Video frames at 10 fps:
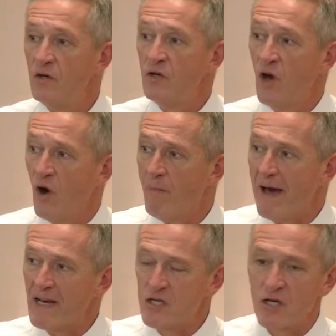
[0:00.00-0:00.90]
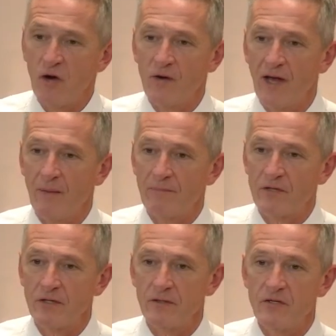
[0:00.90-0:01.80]
Nobody showed up
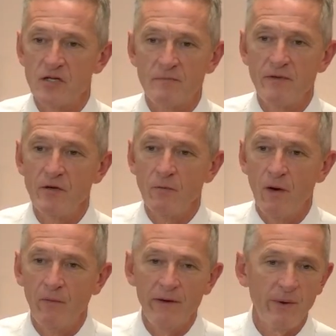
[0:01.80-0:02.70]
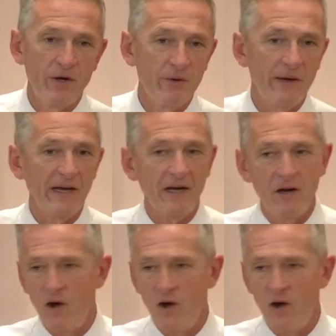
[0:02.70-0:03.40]
to dispute what we were doing.